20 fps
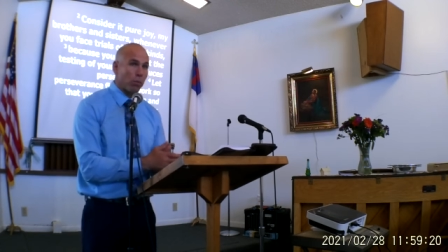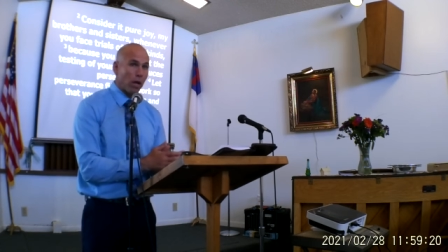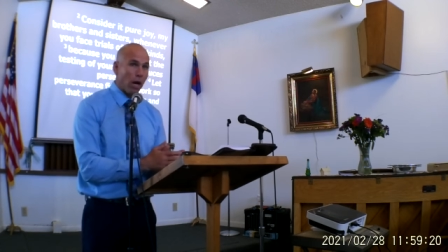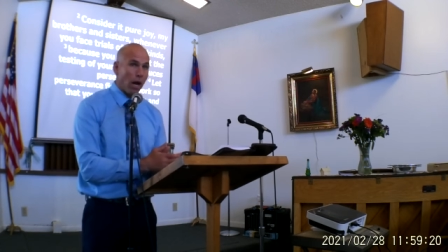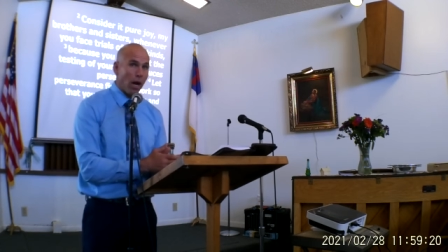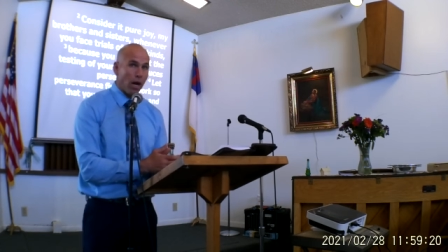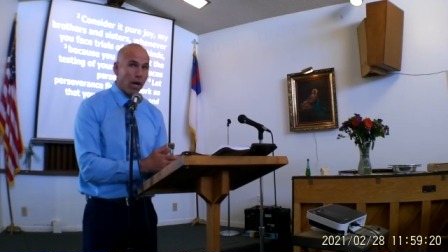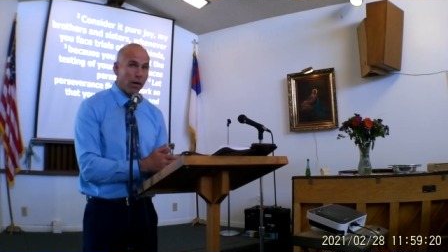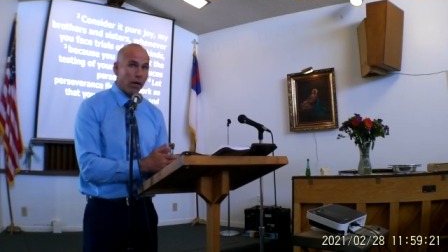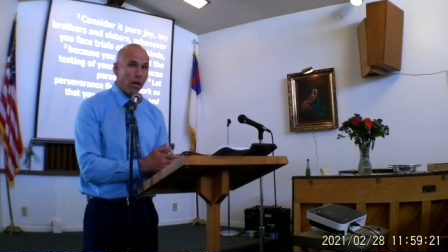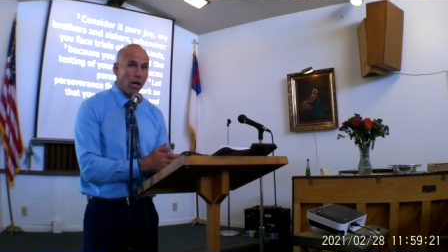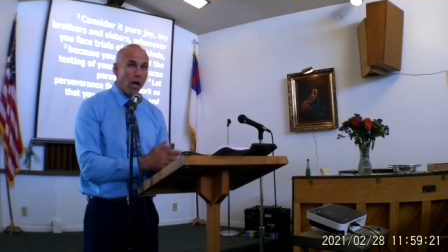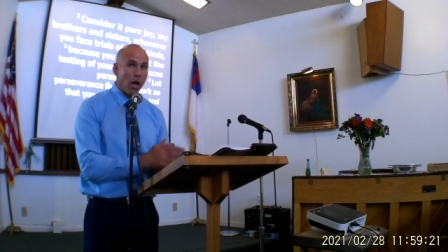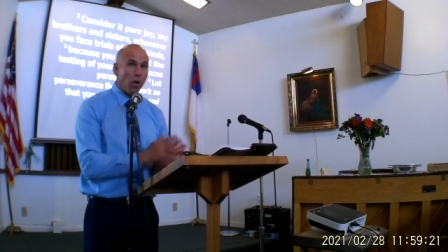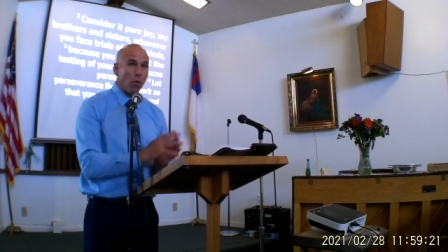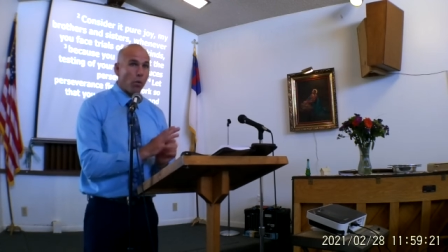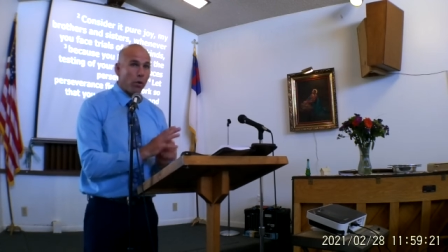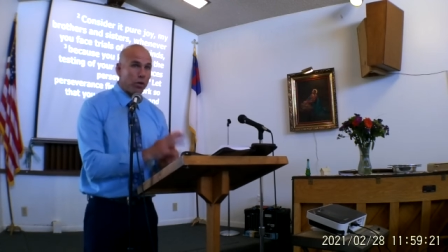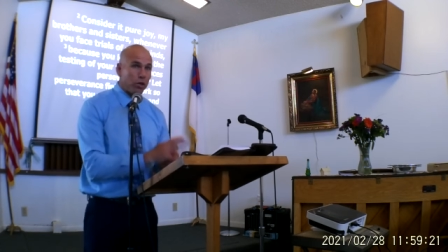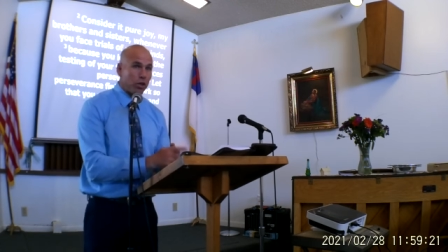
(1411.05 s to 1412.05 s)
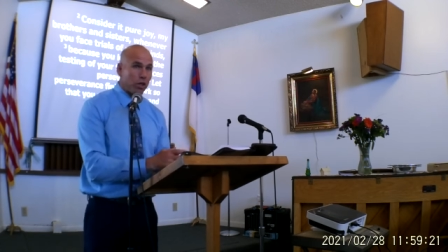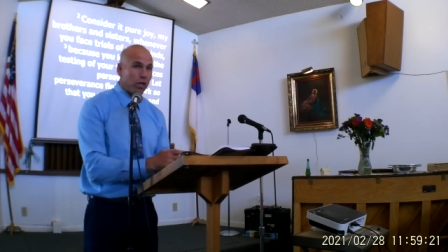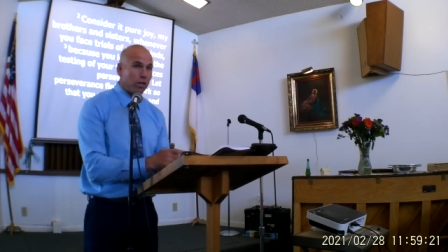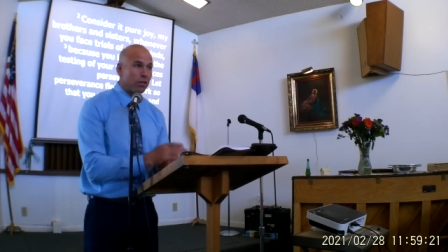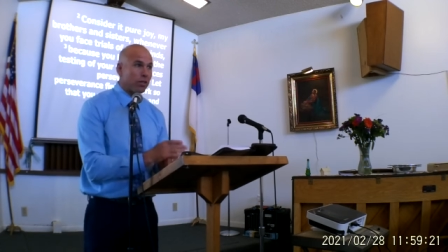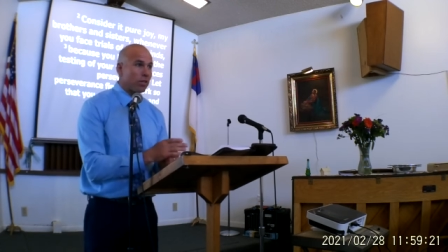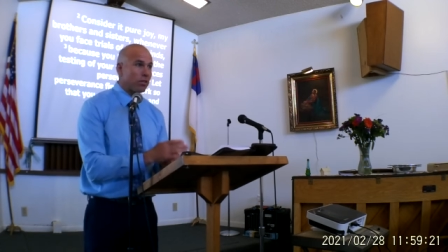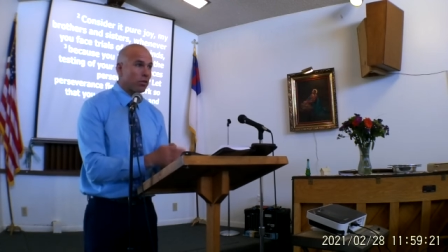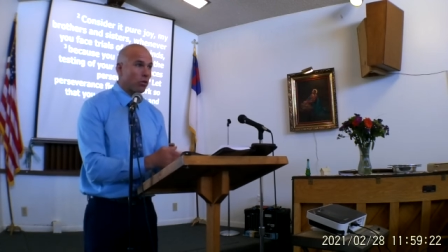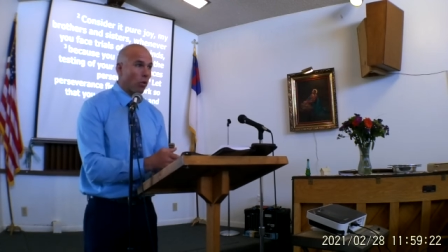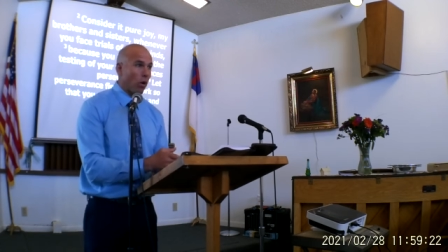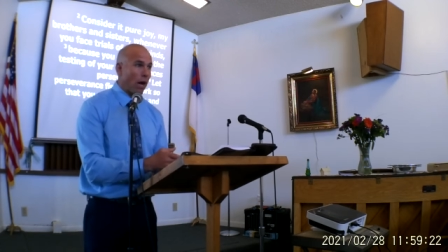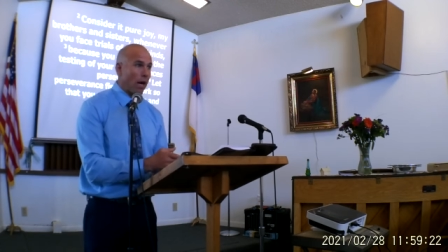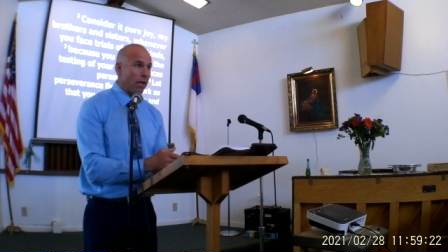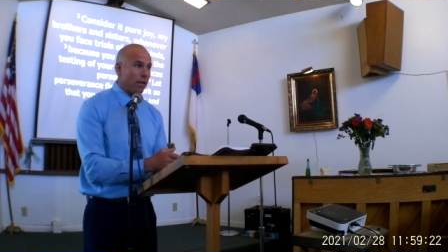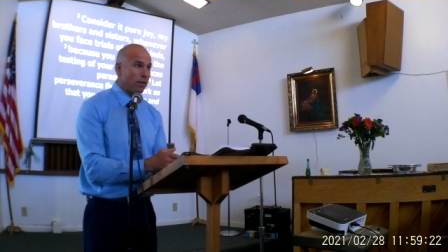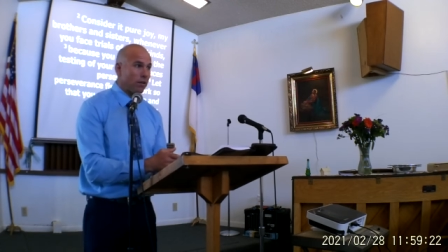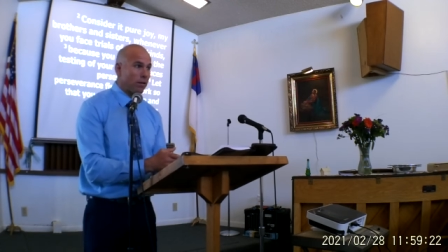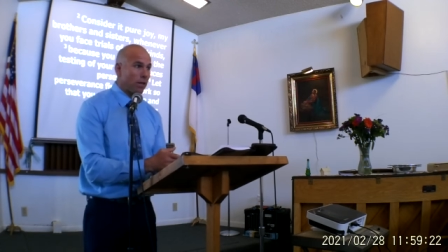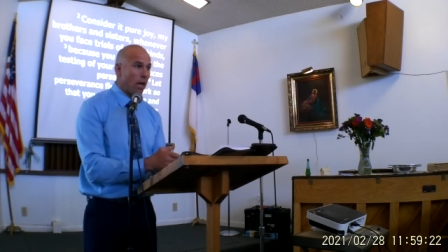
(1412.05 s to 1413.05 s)
God with Jesus
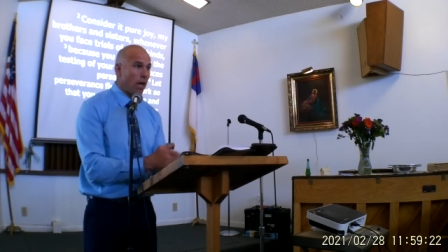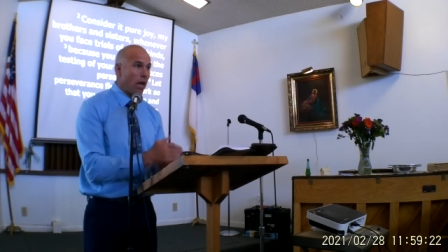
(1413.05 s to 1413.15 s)
Christ.